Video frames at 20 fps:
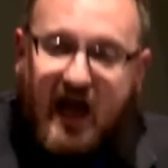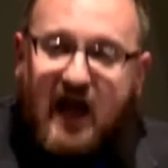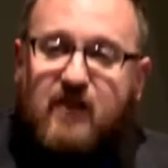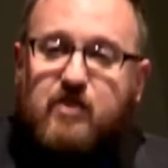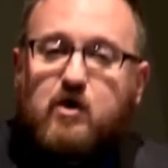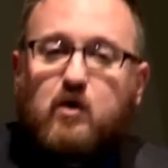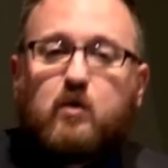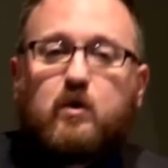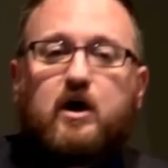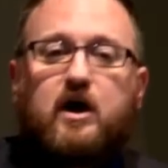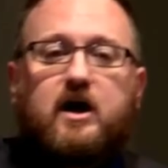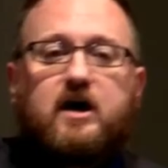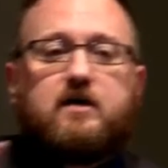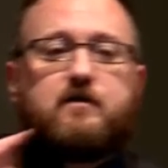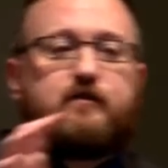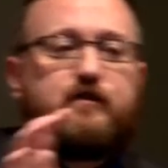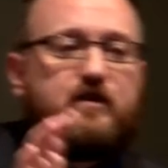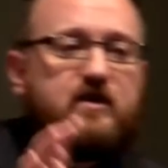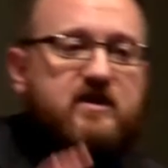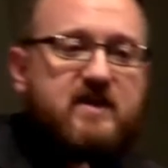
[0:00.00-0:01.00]
and the
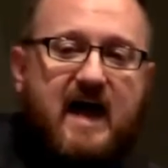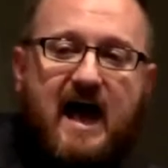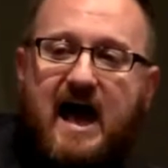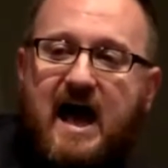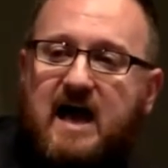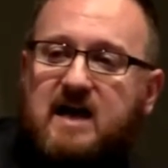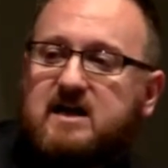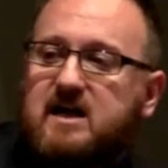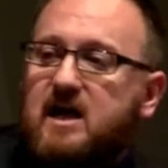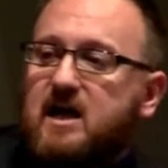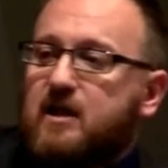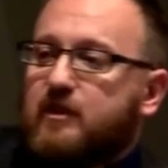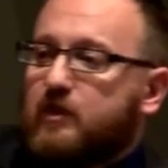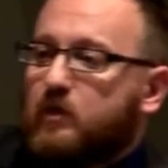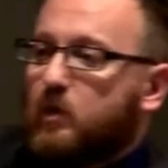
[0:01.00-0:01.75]
word for that,